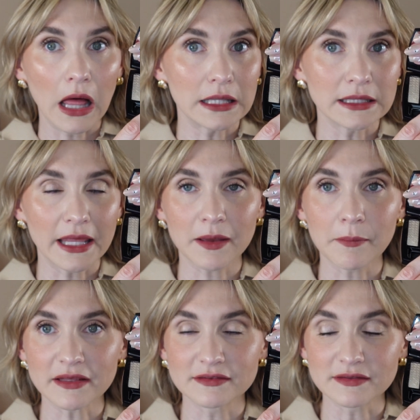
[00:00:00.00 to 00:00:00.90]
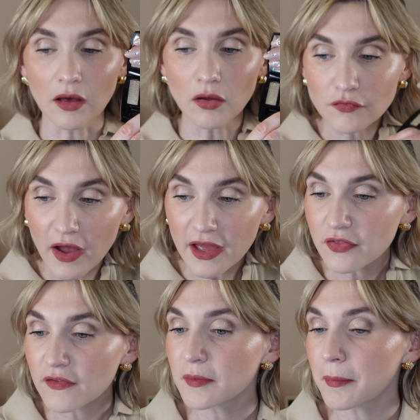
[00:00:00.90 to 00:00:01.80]
like myself, I
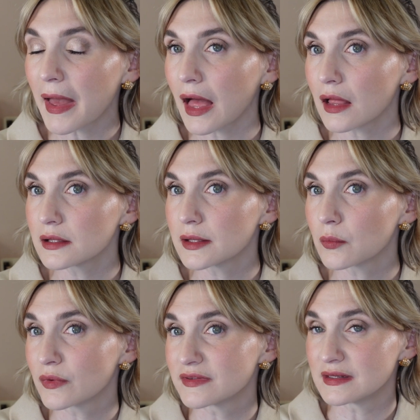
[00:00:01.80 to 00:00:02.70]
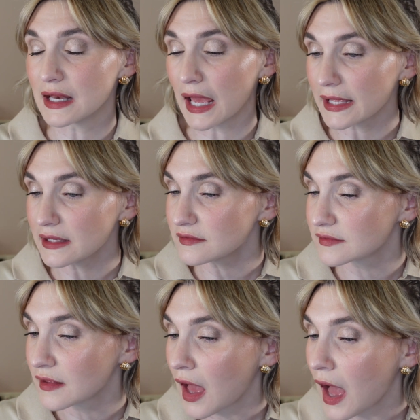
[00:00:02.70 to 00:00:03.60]
thought the palette was
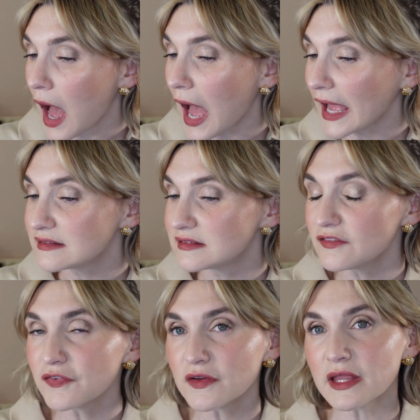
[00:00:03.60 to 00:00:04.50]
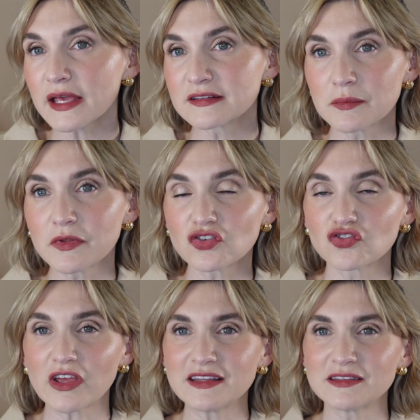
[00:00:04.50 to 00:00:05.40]
nice. I did feel like some of the
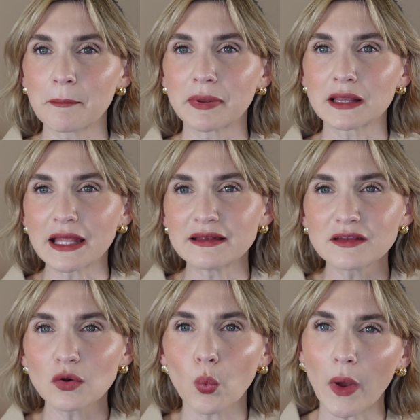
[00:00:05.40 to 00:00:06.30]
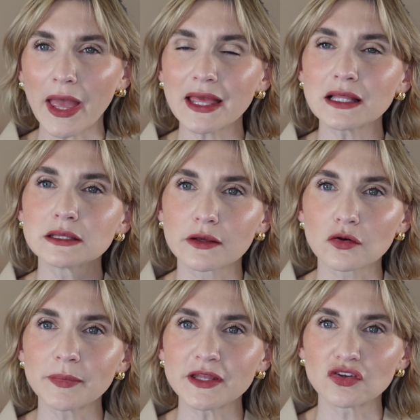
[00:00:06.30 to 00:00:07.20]
shades blended away a
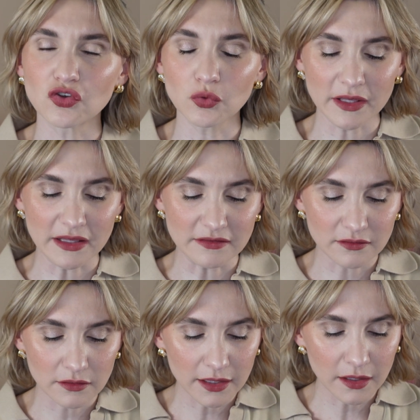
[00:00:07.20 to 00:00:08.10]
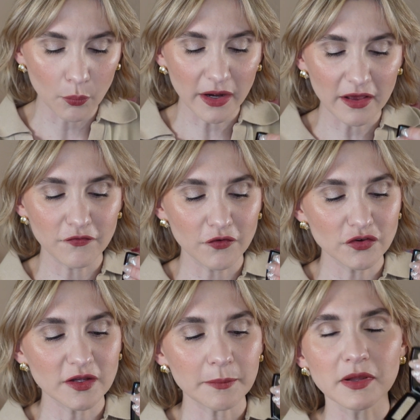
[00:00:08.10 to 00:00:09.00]
little bit too easily. When I
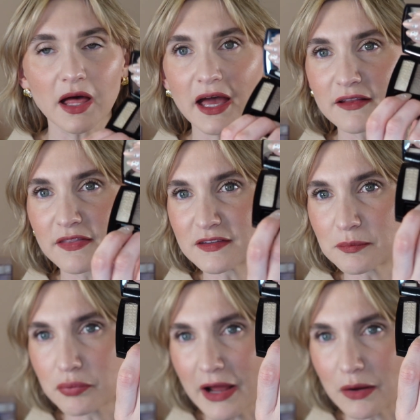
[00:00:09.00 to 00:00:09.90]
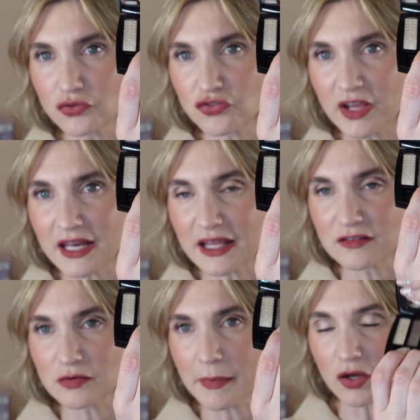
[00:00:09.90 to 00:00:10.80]
first applied this brown shade
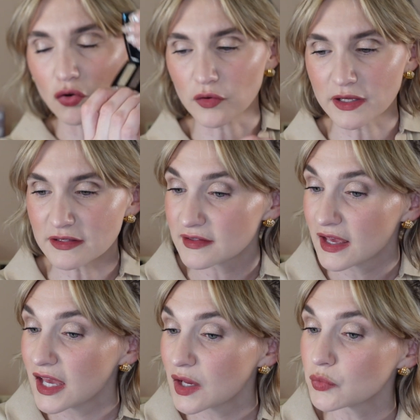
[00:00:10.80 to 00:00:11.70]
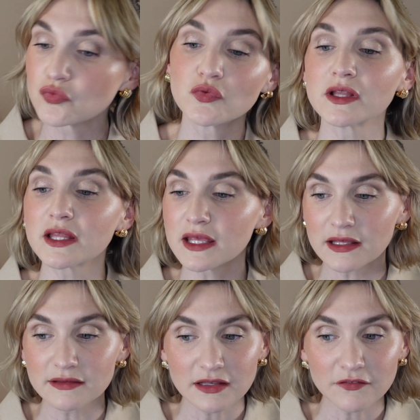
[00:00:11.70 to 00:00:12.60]
into my crease, it was really
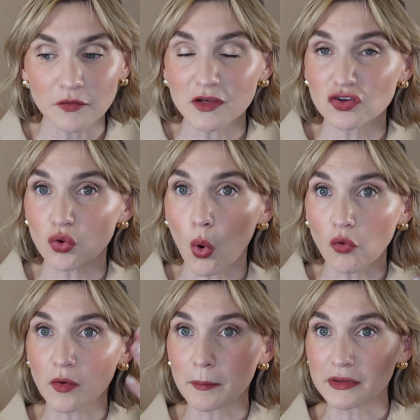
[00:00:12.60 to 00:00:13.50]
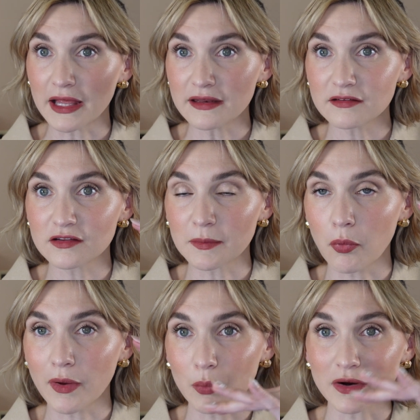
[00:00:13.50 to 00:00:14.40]
easy for me to over blend it to the
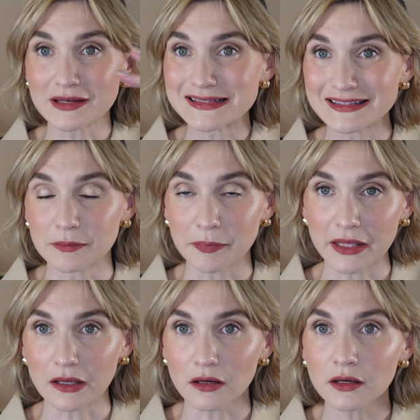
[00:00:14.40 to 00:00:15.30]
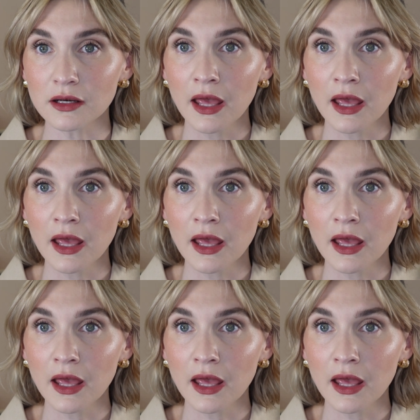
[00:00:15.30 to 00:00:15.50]
point where it disappeared,